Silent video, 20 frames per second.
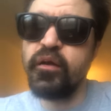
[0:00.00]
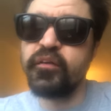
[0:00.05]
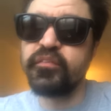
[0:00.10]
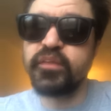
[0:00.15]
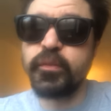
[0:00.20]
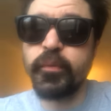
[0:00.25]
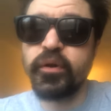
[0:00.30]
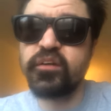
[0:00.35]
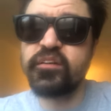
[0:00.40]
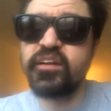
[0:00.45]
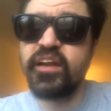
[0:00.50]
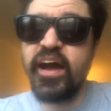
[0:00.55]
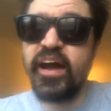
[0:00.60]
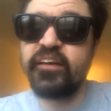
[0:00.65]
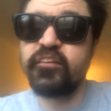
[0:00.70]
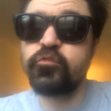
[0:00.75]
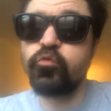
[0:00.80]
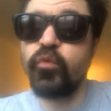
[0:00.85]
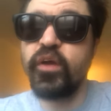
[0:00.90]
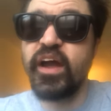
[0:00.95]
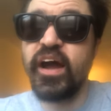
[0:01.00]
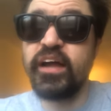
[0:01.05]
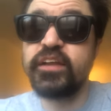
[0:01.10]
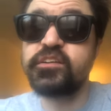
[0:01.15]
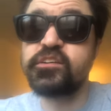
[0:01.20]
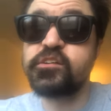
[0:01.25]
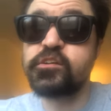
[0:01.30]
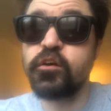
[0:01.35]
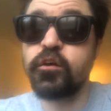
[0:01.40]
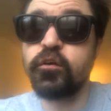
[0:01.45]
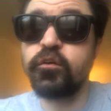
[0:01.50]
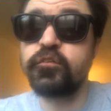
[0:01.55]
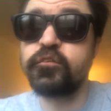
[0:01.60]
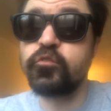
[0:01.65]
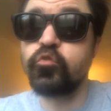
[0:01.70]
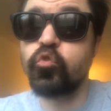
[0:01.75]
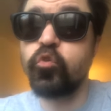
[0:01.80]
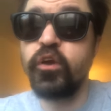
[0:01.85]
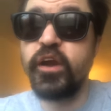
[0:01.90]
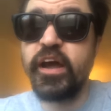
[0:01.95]
the merchandise. We got shirts,
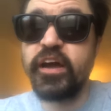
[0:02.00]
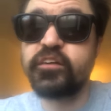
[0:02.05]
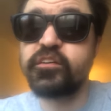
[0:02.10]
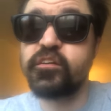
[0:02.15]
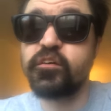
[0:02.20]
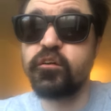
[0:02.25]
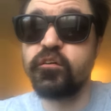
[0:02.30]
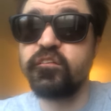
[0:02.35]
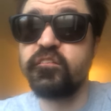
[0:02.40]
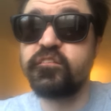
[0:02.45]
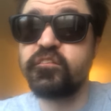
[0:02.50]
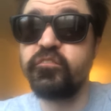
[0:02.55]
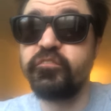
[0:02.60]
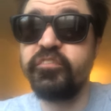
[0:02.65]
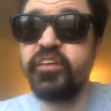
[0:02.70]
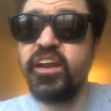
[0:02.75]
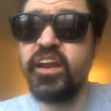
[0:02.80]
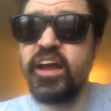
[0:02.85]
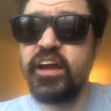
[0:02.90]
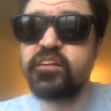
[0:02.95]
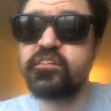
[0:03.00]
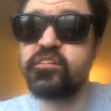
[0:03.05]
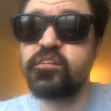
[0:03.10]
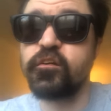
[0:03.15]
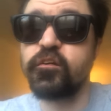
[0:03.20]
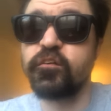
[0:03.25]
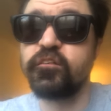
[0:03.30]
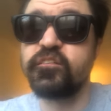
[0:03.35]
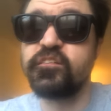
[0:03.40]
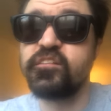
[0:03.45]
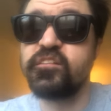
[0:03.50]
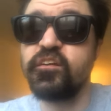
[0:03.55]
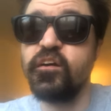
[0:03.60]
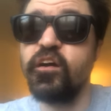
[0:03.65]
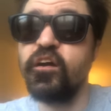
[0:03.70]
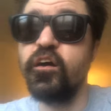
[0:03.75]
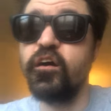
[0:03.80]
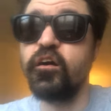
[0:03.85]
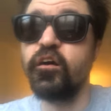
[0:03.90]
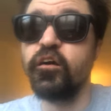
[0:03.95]
crewneck shirts, v neck shirts,
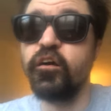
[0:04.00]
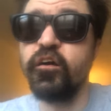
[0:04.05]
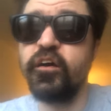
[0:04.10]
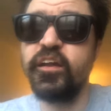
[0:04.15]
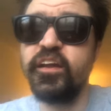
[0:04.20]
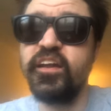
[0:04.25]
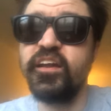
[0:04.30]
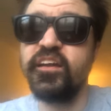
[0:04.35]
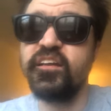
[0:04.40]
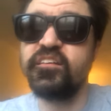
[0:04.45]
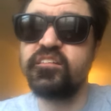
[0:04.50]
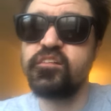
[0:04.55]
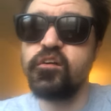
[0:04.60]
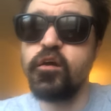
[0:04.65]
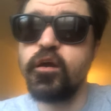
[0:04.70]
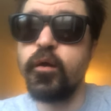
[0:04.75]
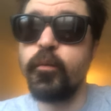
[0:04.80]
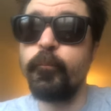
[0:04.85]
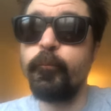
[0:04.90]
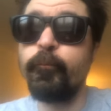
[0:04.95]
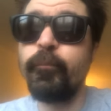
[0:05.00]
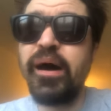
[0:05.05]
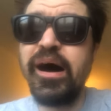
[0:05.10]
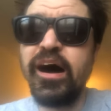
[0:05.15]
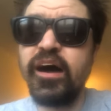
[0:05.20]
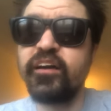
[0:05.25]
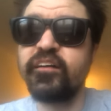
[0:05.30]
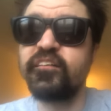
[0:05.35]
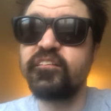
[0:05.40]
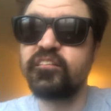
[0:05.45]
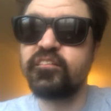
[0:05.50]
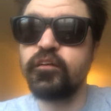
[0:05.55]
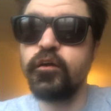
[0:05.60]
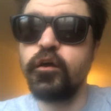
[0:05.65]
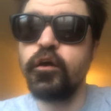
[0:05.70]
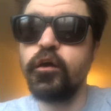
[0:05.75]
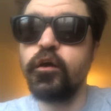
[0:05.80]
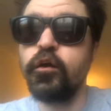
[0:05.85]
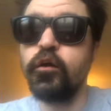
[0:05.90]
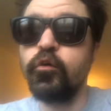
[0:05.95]
hoodies, mugs.
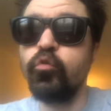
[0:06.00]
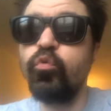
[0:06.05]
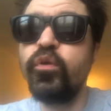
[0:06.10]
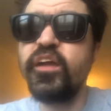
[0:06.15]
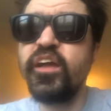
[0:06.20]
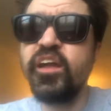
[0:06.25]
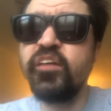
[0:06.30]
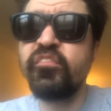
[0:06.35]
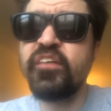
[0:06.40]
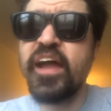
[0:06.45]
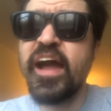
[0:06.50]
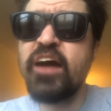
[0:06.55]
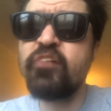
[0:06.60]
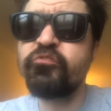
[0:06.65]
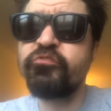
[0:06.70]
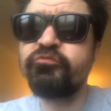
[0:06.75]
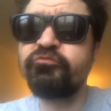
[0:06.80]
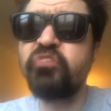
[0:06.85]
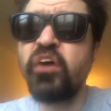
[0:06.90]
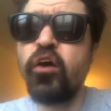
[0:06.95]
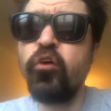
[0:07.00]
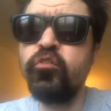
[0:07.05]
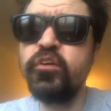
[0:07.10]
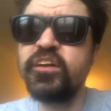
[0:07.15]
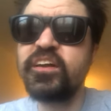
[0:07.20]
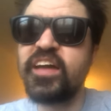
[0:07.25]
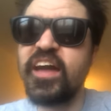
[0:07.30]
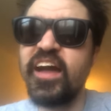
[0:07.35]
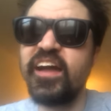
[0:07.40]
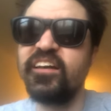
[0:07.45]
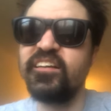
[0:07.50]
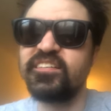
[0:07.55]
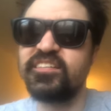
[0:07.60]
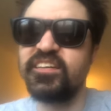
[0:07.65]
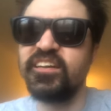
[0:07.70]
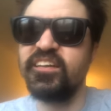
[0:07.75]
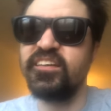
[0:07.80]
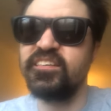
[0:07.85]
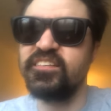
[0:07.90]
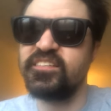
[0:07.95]
We even have phone
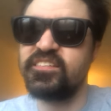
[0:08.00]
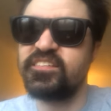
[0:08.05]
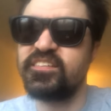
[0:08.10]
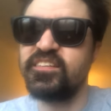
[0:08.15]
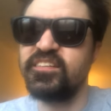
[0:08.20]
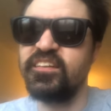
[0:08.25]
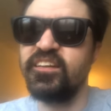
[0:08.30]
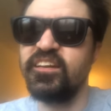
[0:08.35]
cases.